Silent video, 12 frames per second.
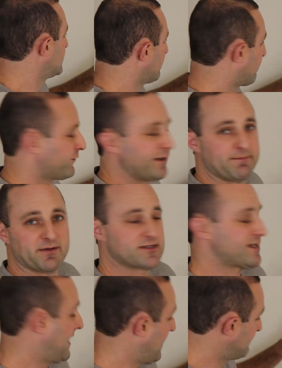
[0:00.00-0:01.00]
to free up your
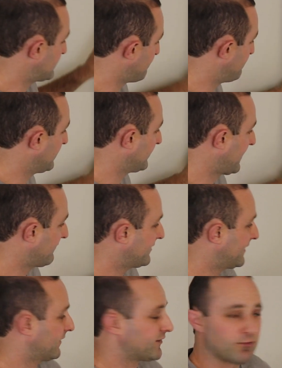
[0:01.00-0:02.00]
time to build
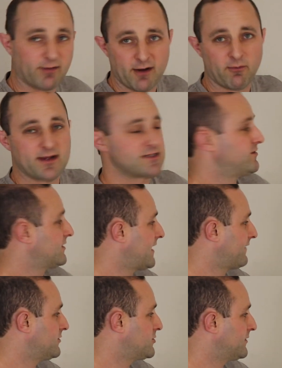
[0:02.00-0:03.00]
everything out the right way so you can
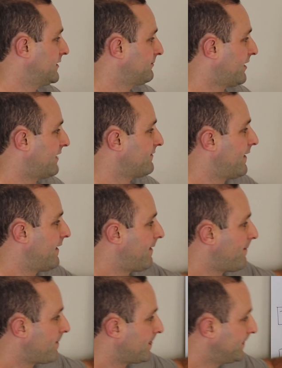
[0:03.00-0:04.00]
have your dream life.
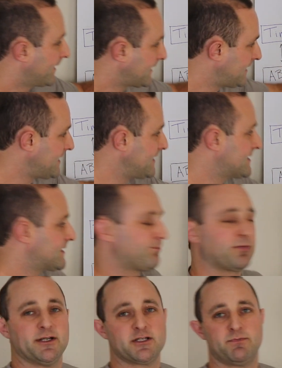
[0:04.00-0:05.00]
The key to the
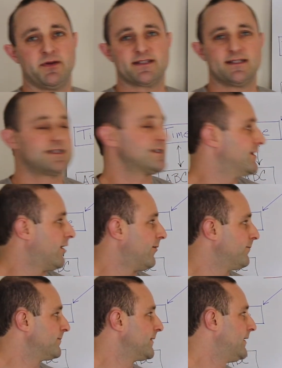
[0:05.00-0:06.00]
bridge business,
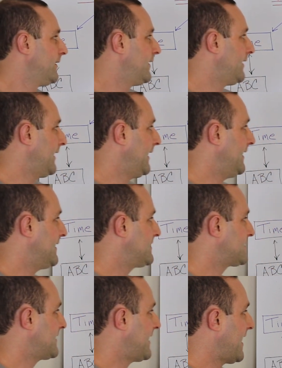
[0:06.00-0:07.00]
though,
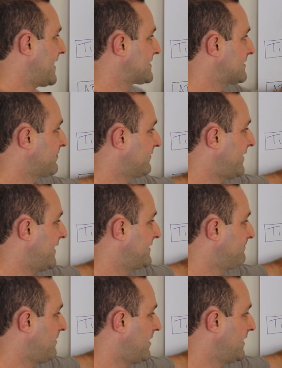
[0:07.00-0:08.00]
is it has to provide
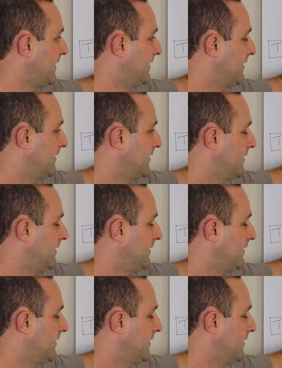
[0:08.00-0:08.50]
the money